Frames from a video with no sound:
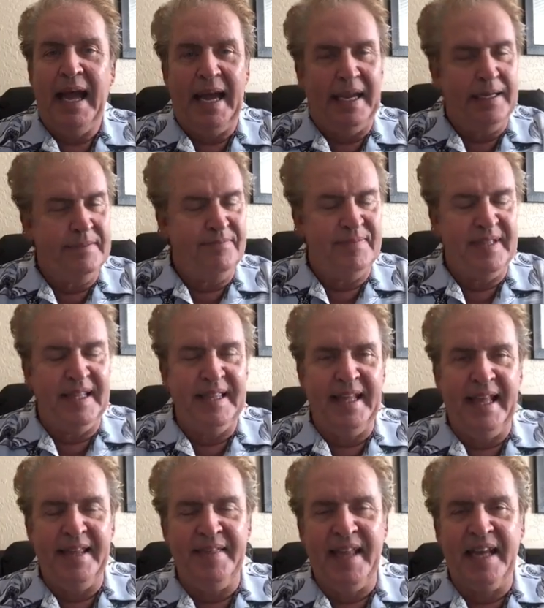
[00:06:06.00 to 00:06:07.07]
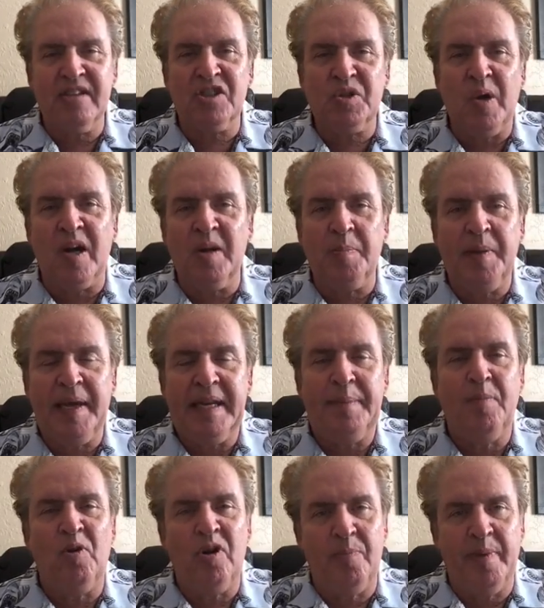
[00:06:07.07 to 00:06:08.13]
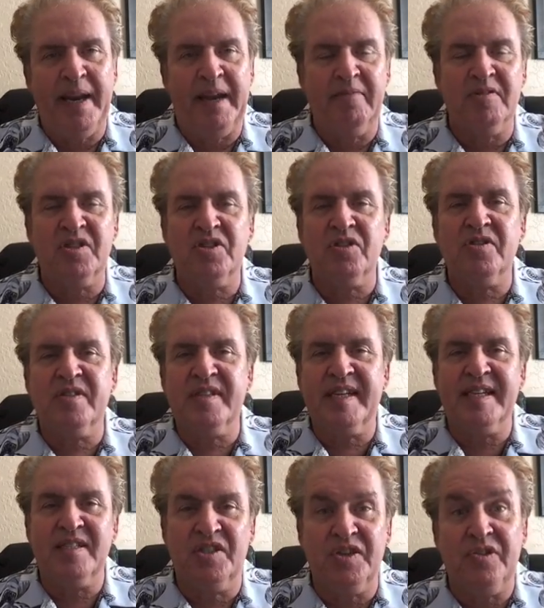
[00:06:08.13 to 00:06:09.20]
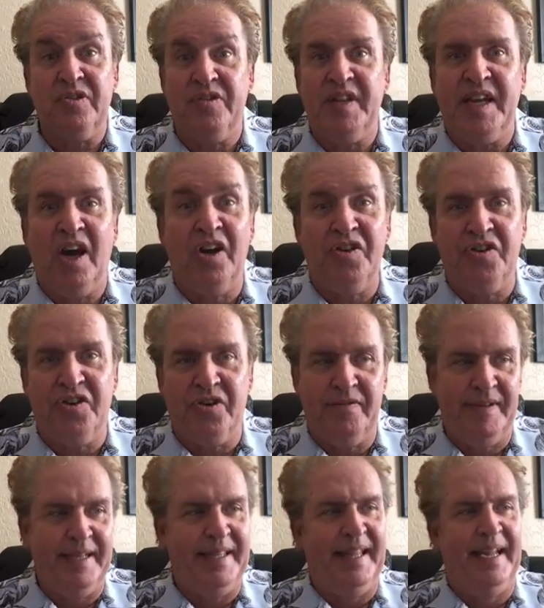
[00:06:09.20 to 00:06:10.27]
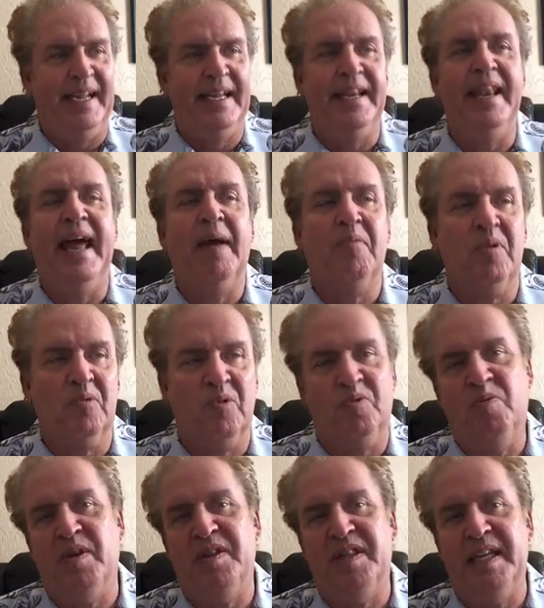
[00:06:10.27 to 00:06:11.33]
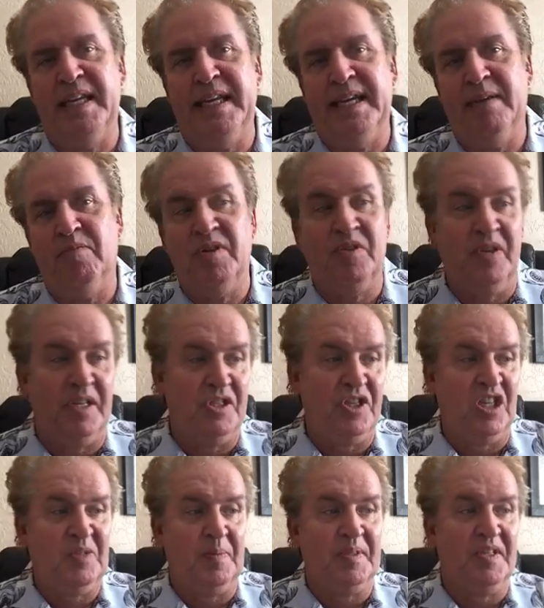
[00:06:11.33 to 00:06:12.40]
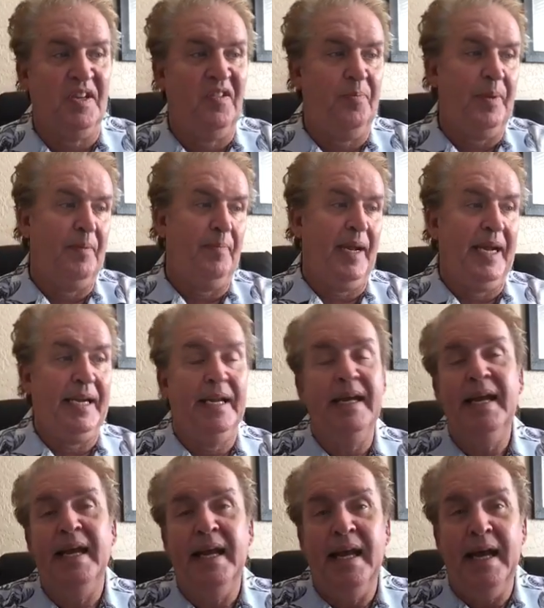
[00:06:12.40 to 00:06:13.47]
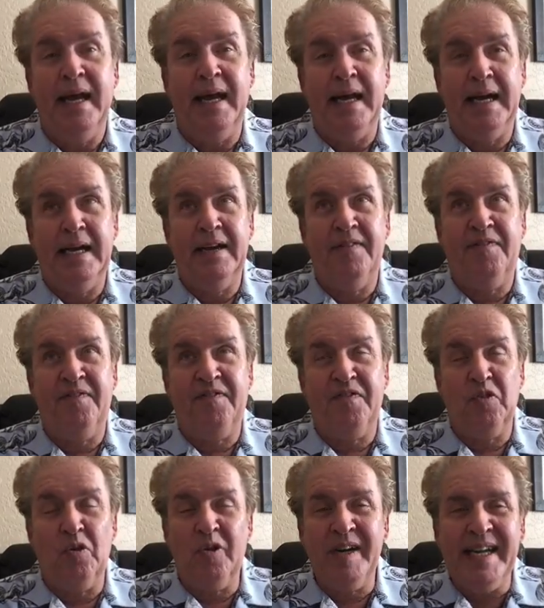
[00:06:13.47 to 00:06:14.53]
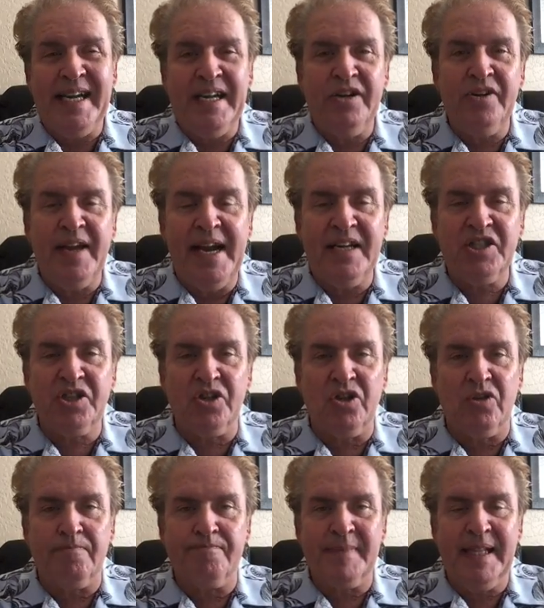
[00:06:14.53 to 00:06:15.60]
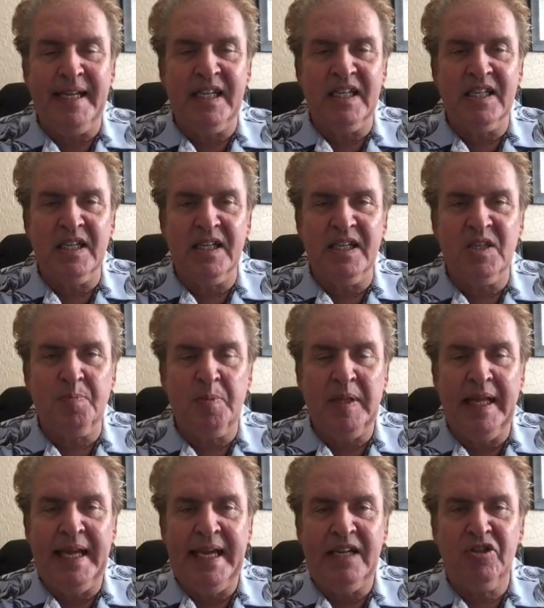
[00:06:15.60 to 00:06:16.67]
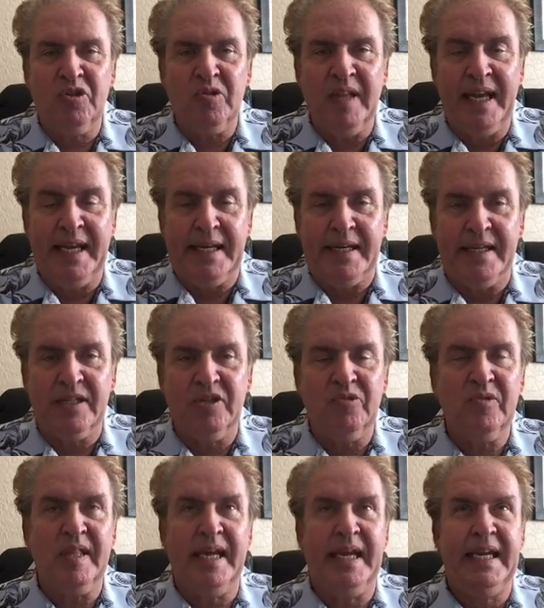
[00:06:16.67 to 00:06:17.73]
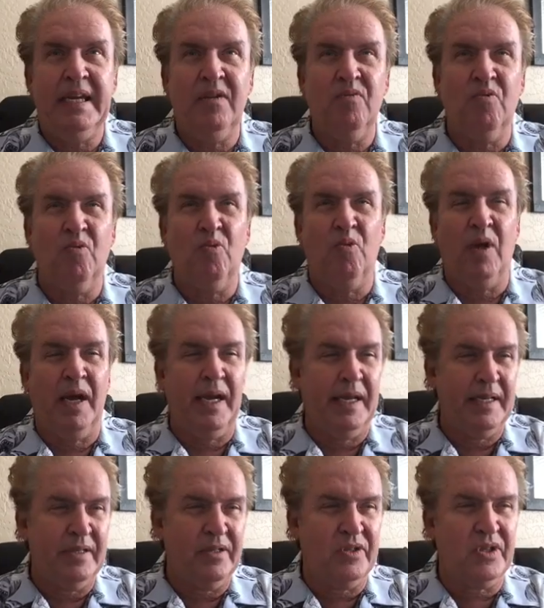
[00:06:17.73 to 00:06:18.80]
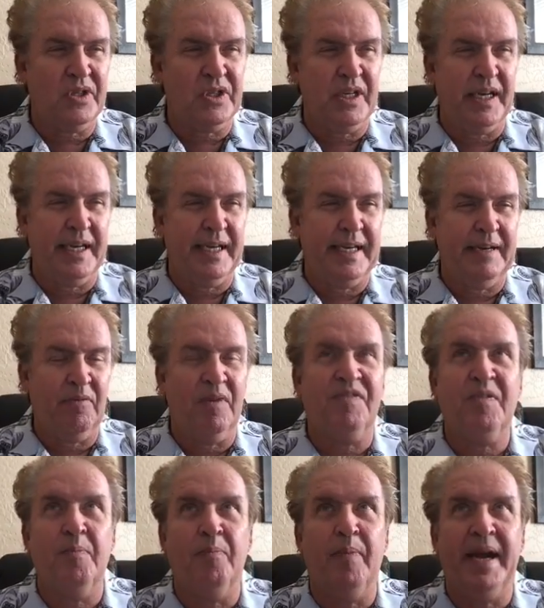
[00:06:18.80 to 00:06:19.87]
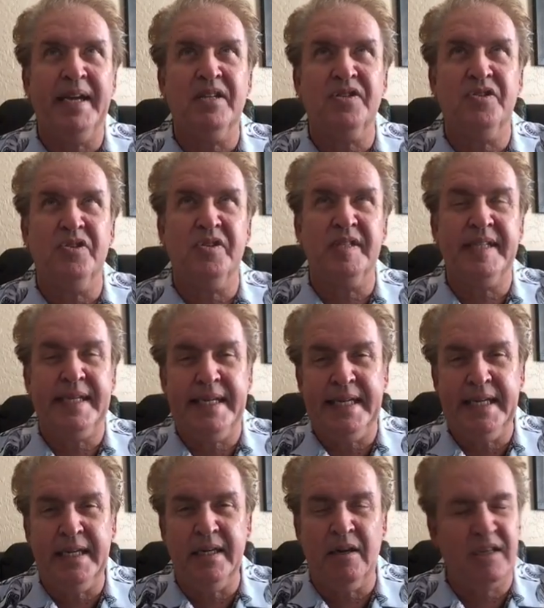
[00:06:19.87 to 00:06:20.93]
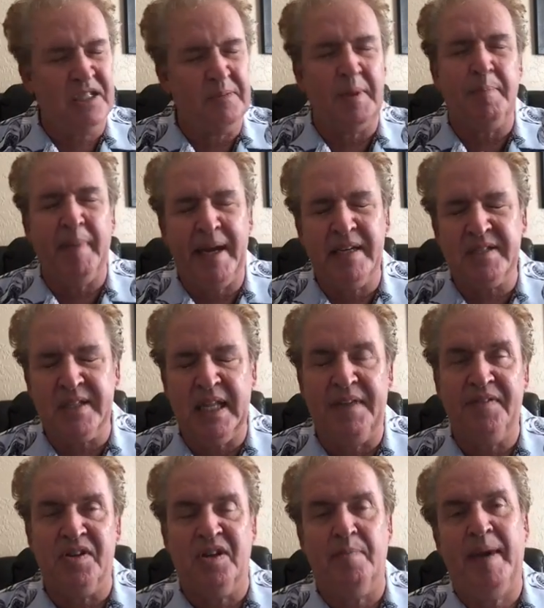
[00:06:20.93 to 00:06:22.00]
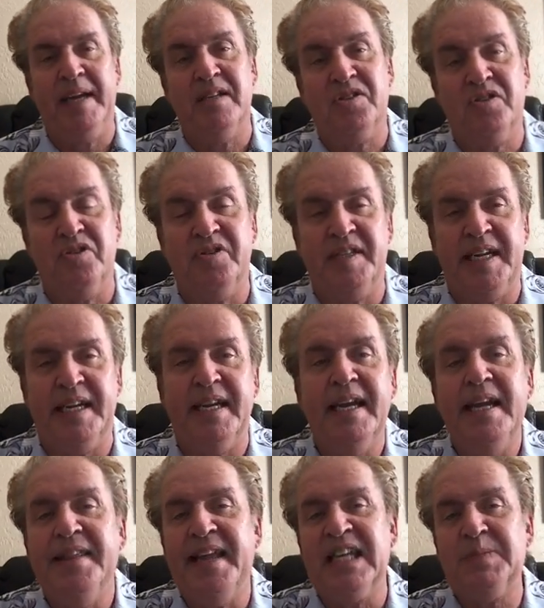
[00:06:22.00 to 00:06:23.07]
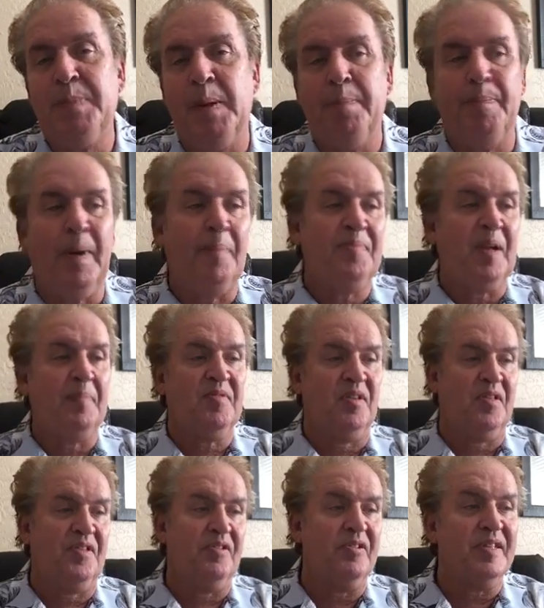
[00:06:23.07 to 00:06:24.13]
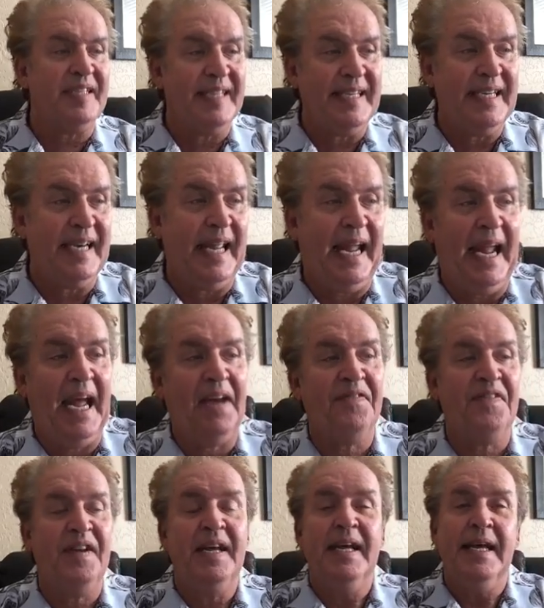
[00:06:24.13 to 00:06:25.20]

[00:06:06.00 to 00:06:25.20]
I not as strong a play anymore, but I would still consider the under in in that one with what the uh, with the adjustments that have been made. Uh, Florida International uh, is playing Tulane. Tulane was uh, went from minus 13, excuse me, minus 11 to minus 13. That's been bumped up to 13 and a half.